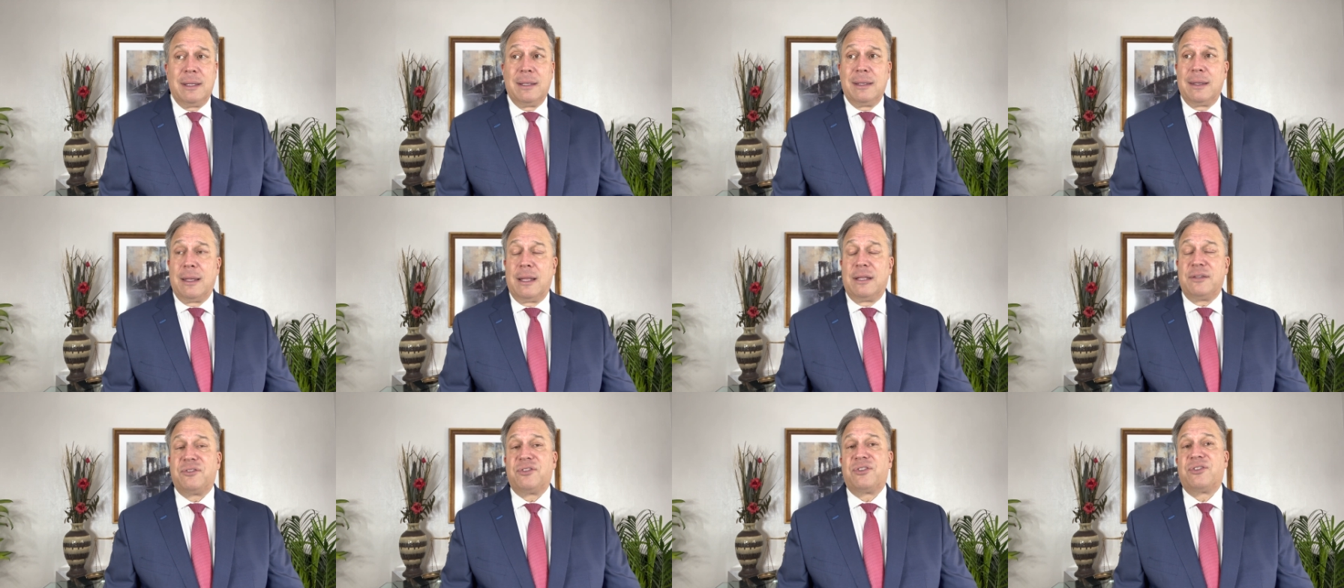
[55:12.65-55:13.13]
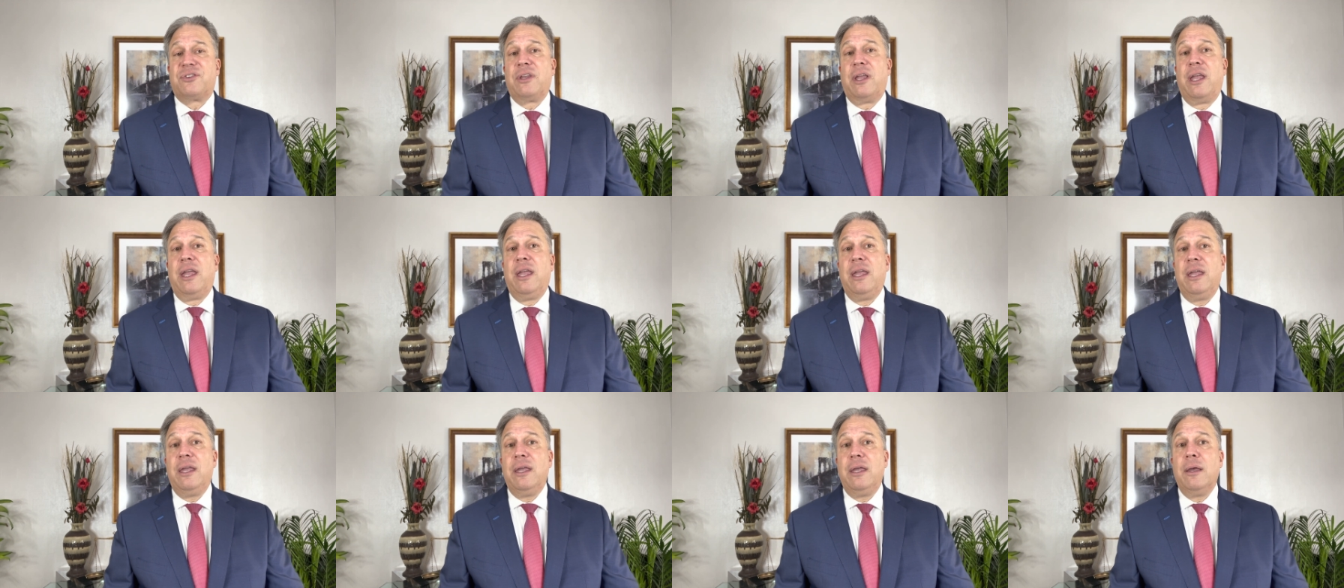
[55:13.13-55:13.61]
Let's
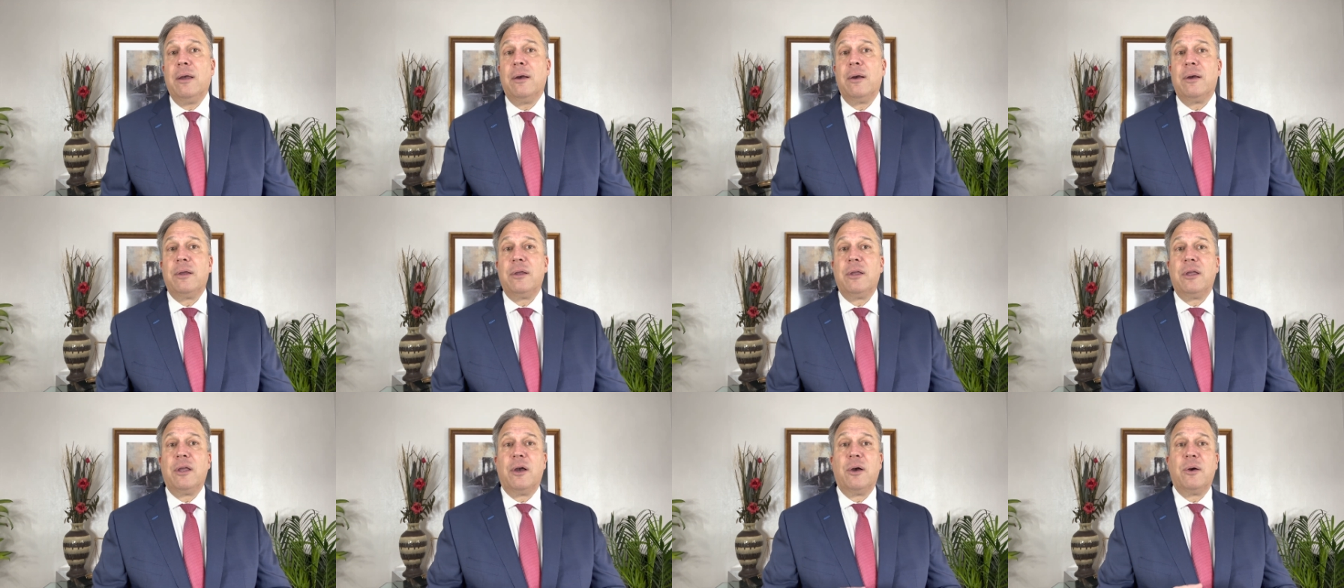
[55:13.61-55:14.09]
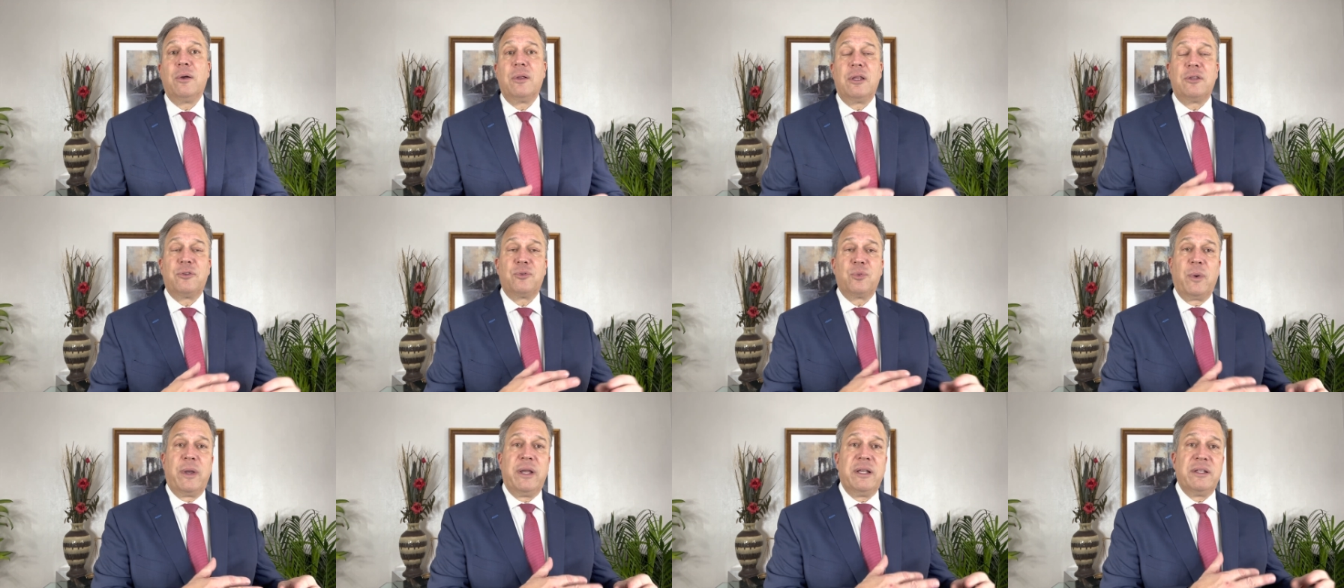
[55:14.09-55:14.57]
see,
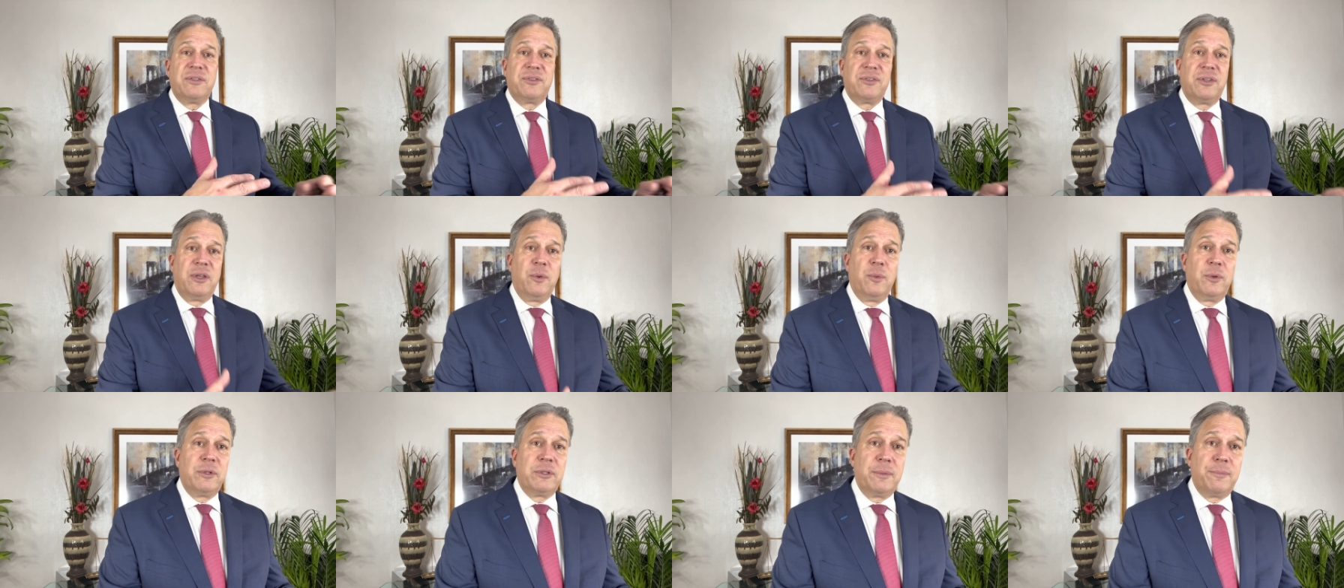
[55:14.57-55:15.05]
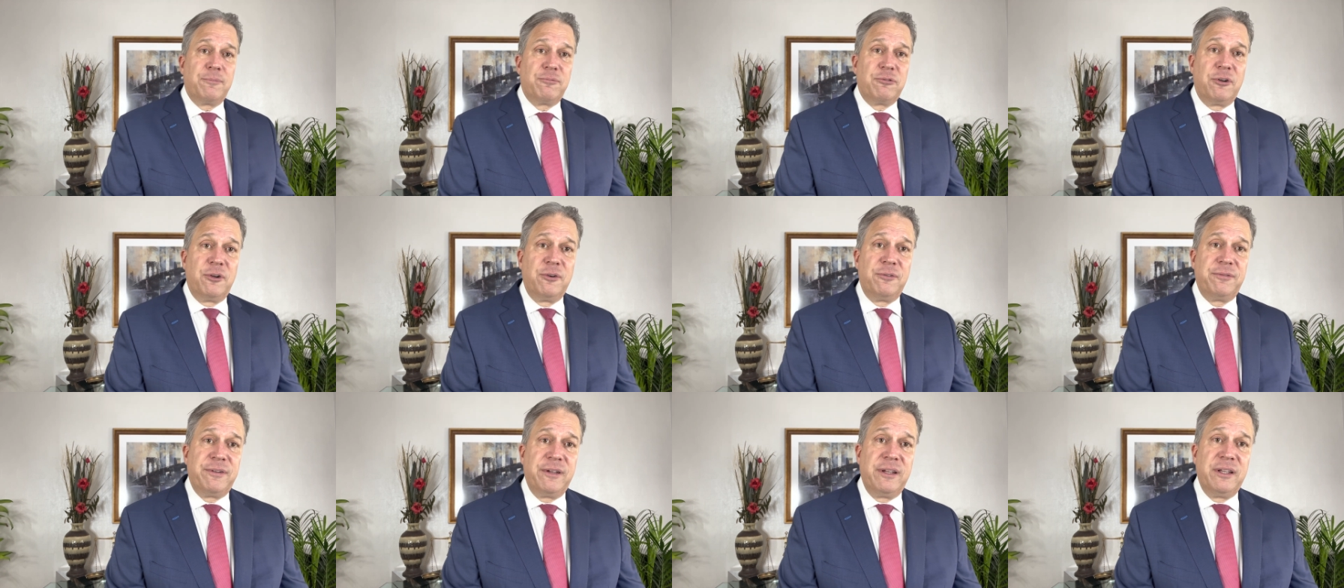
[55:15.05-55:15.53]
let's wait and see what the
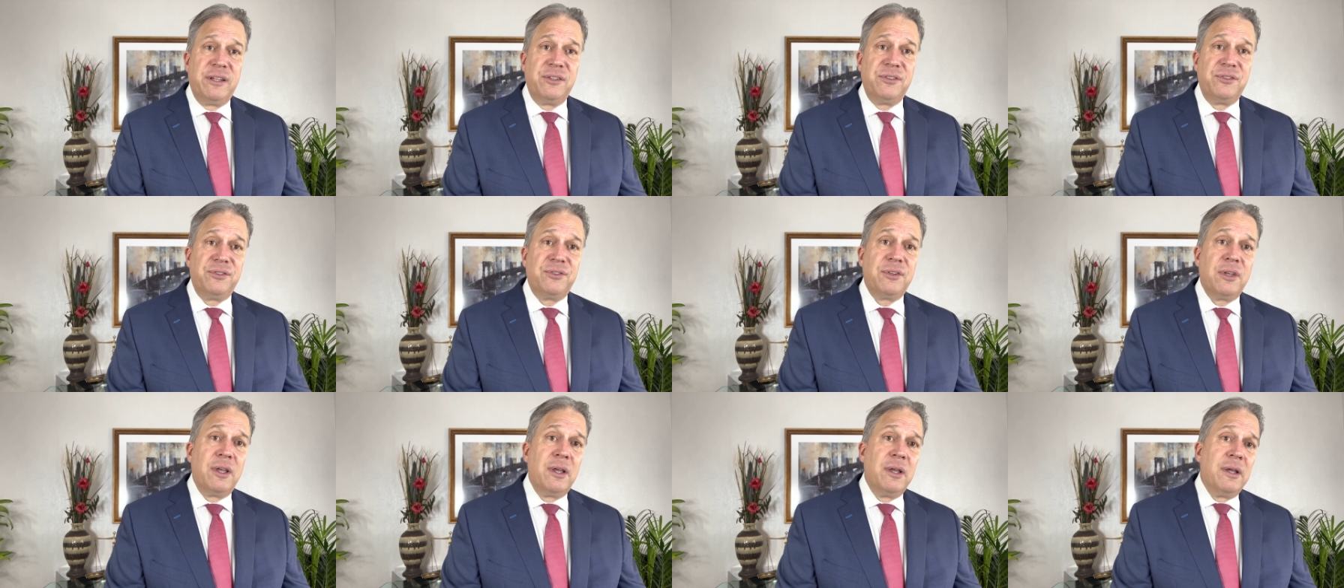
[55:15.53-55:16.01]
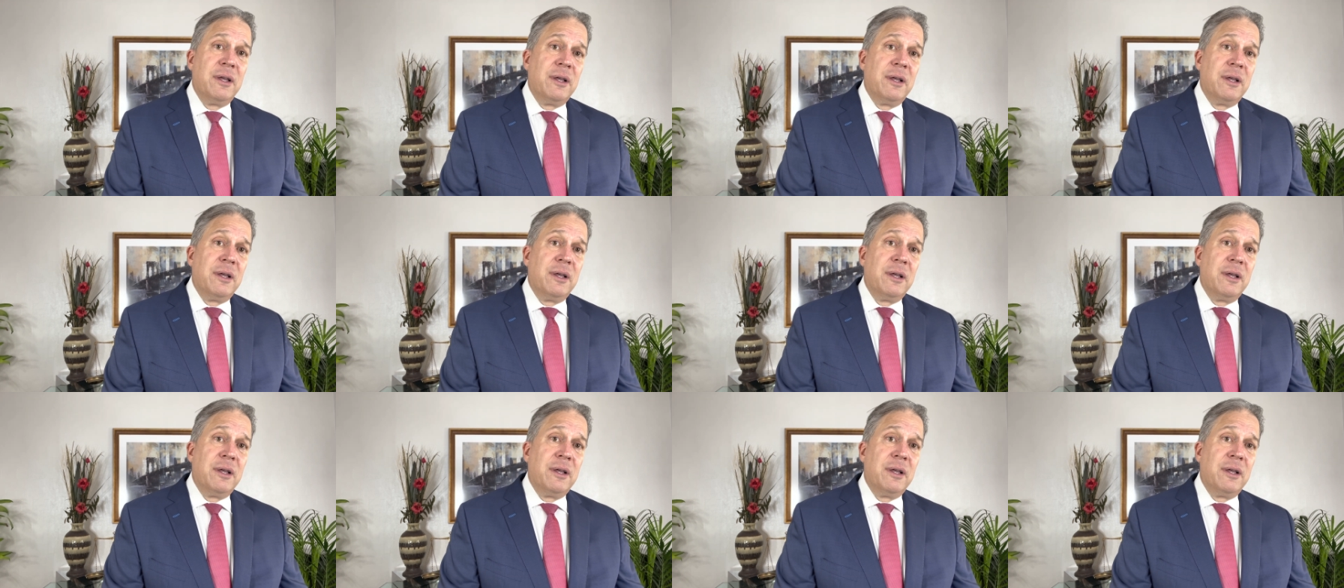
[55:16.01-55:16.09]
proof is.